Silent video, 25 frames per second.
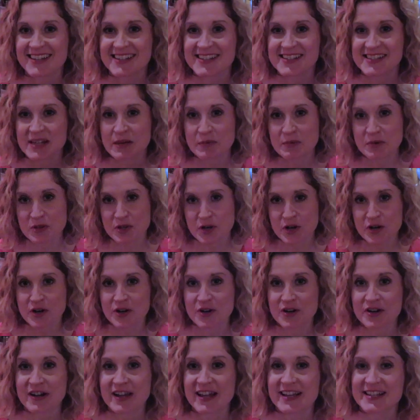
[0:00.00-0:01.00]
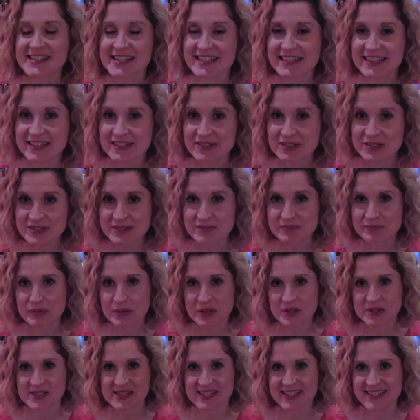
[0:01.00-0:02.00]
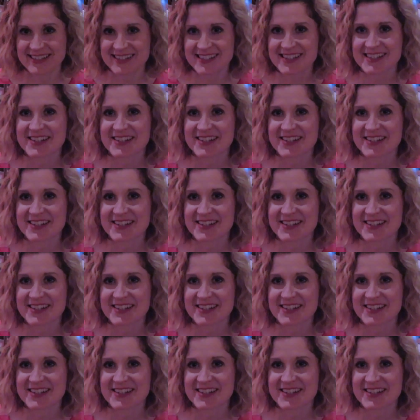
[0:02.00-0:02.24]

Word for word: sing with her as a little person.